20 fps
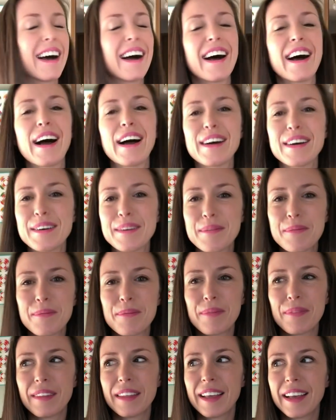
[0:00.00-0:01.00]

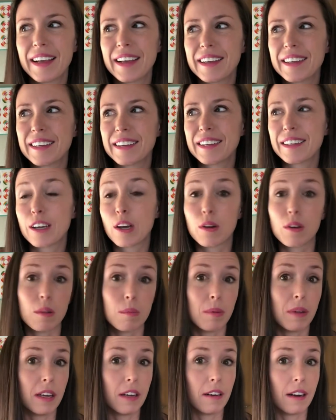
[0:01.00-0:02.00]
um, go to the
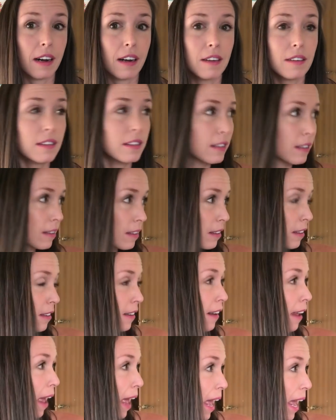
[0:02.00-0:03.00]
playground
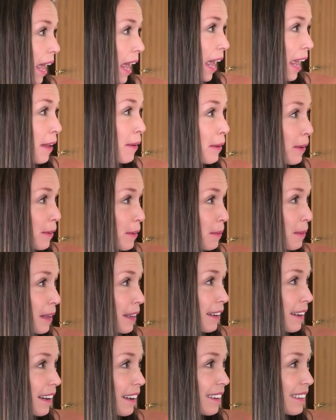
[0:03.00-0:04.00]
you wanna go to the
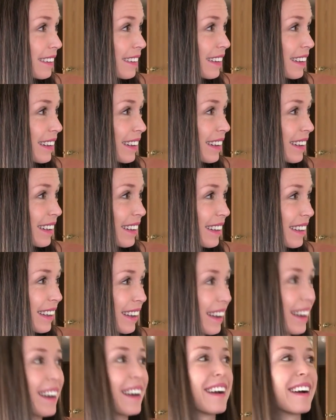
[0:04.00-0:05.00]
playground
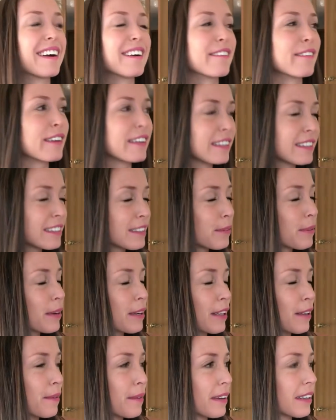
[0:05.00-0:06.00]
yeah what else
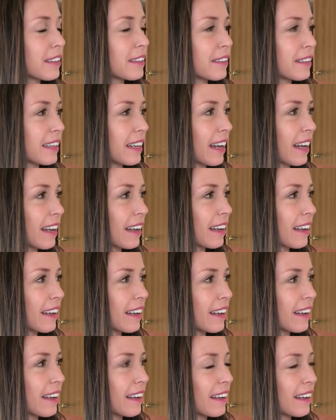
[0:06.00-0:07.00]
what do you want to do today
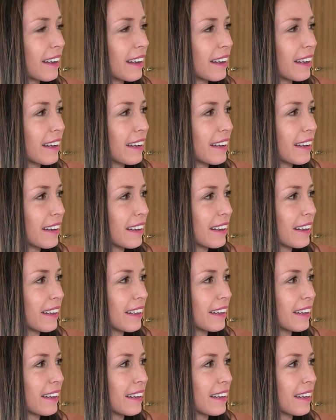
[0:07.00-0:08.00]

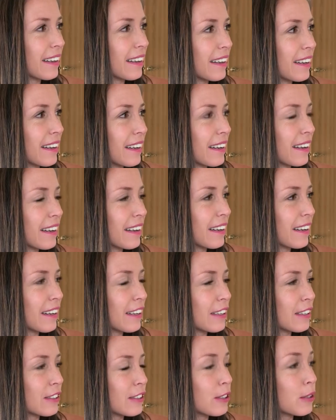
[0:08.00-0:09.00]
what
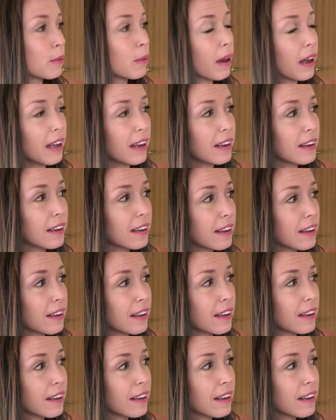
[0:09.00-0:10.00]
do what
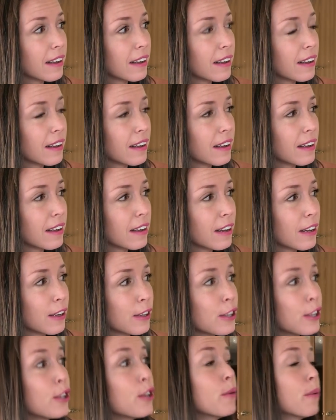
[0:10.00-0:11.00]

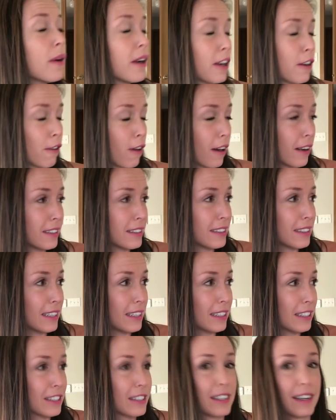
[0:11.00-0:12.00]
you want to cross
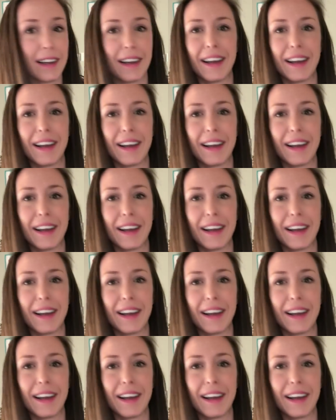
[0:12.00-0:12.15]
stitch